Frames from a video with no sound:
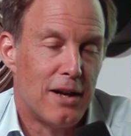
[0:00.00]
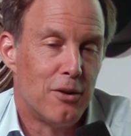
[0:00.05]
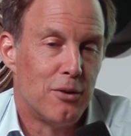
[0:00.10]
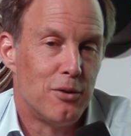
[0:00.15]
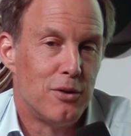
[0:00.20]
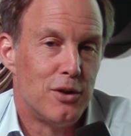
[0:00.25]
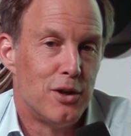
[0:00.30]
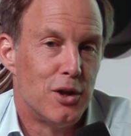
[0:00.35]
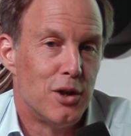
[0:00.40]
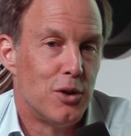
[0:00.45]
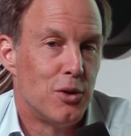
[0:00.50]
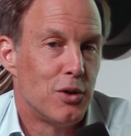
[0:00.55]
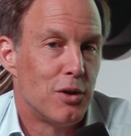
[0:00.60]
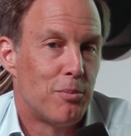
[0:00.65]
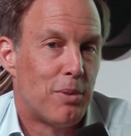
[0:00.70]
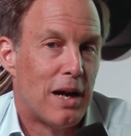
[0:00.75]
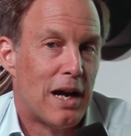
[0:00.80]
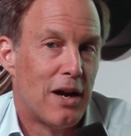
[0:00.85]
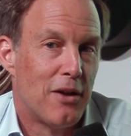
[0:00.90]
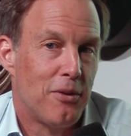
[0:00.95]
don't know the
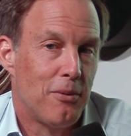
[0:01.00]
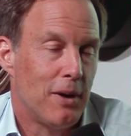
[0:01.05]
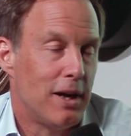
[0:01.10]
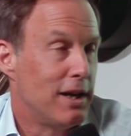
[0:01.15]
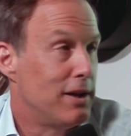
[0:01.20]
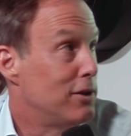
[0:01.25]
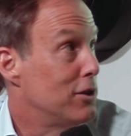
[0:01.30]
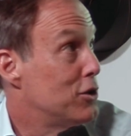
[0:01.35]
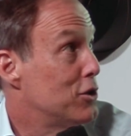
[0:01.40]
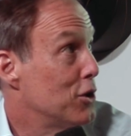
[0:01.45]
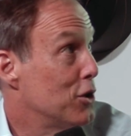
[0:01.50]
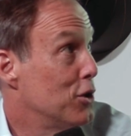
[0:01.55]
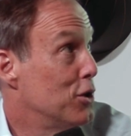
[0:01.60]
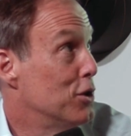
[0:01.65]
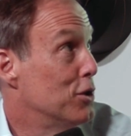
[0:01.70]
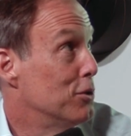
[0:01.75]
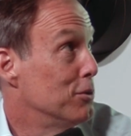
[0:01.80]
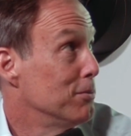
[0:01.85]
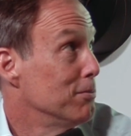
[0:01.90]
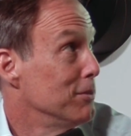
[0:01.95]
pathway. The
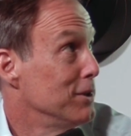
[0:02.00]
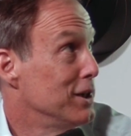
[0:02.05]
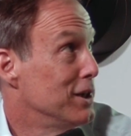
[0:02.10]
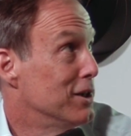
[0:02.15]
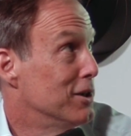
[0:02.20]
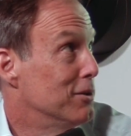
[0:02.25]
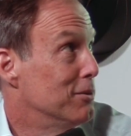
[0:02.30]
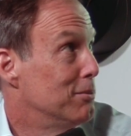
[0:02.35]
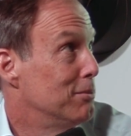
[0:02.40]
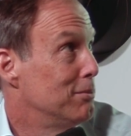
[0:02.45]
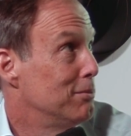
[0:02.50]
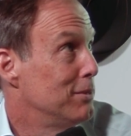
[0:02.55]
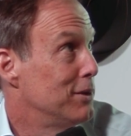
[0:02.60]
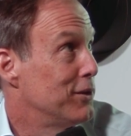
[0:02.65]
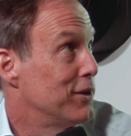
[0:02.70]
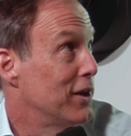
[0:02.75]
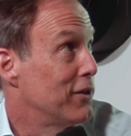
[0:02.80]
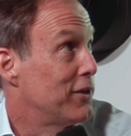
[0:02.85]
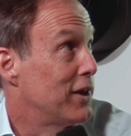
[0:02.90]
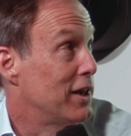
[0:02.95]
journal, you know,
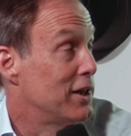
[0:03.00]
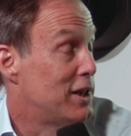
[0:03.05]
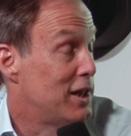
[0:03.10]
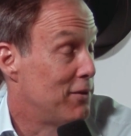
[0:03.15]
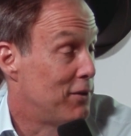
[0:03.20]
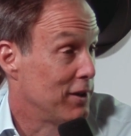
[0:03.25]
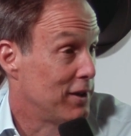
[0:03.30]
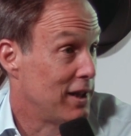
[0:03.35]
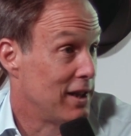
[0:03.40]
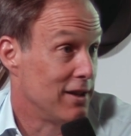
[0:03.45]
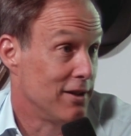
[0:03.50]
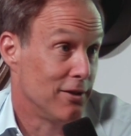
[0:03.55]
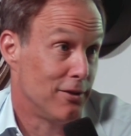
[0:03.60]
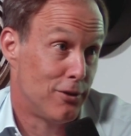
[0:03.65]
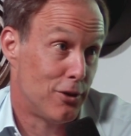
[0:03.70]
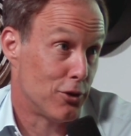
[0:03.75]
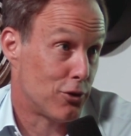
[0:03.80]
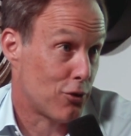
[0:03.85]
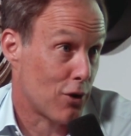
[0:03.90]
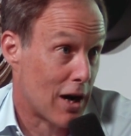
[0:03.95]
is not scientific. They didn't
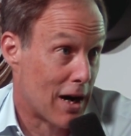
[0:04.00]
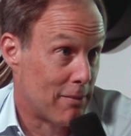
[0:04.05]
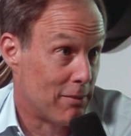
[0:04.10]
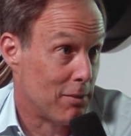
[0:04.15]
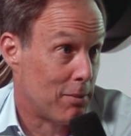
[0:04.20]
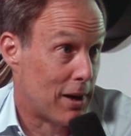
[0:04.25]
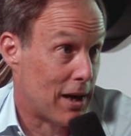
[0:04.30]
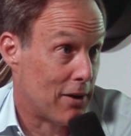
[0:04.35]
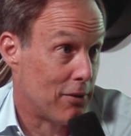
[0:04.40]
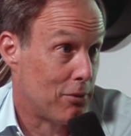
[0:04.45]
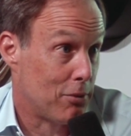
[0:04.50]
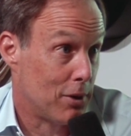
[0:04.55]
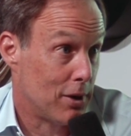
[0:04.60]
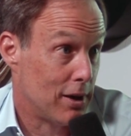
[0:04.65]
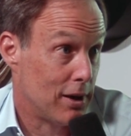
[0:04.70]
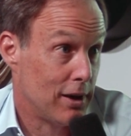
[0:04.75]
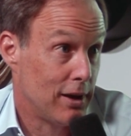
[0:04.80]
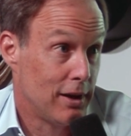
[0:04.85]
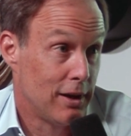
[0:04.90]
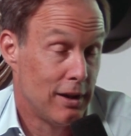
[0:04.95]
describe the
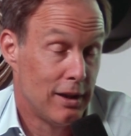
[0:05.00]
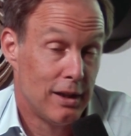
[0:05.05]
pathway,